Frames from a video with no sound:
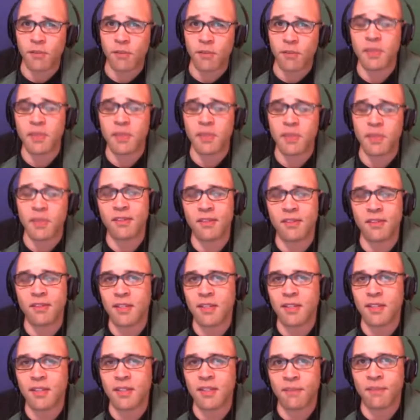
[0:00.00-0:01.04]
I mean.
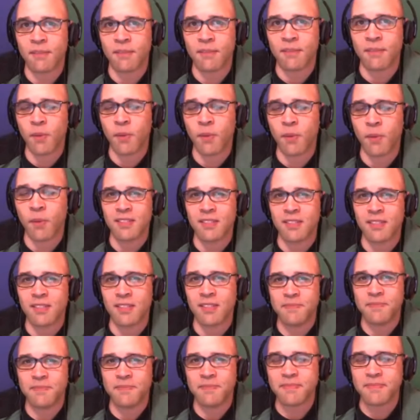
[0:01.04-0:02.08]
It's done
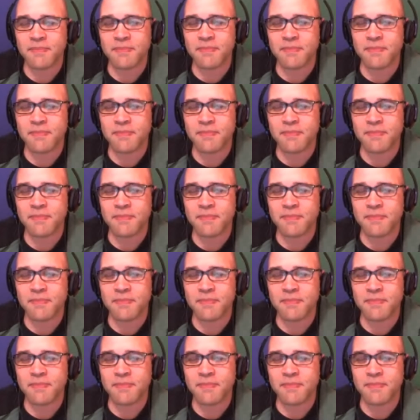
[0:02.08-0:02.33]
for now. I may